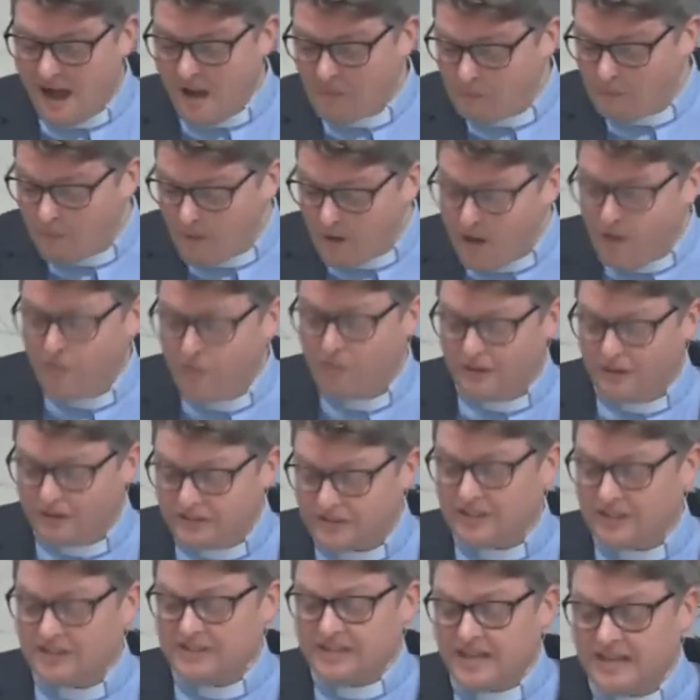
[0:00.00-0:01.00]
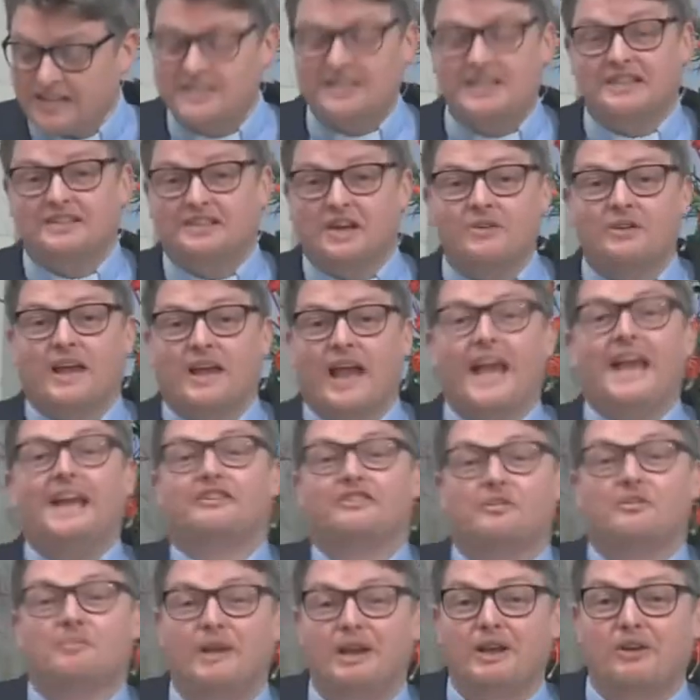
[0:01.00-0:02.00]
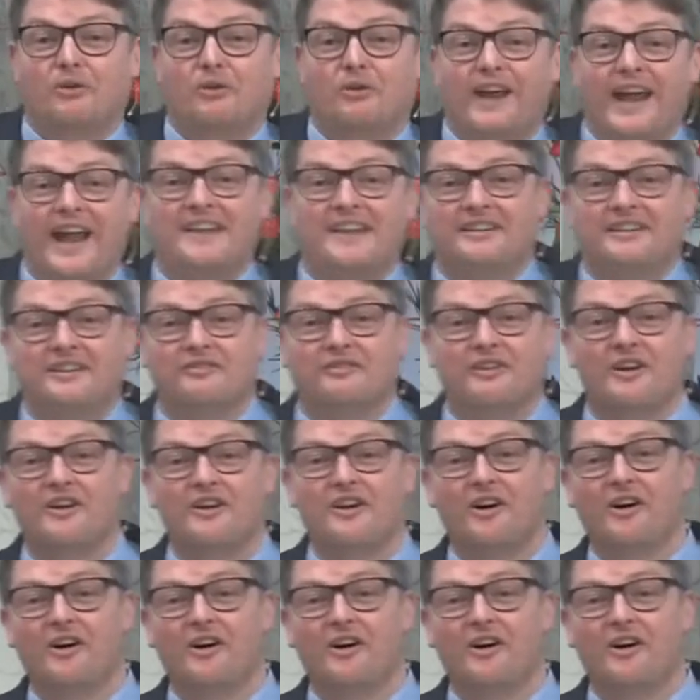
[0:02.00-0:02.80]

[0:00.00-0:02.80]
a world that suggests it's okay to be creative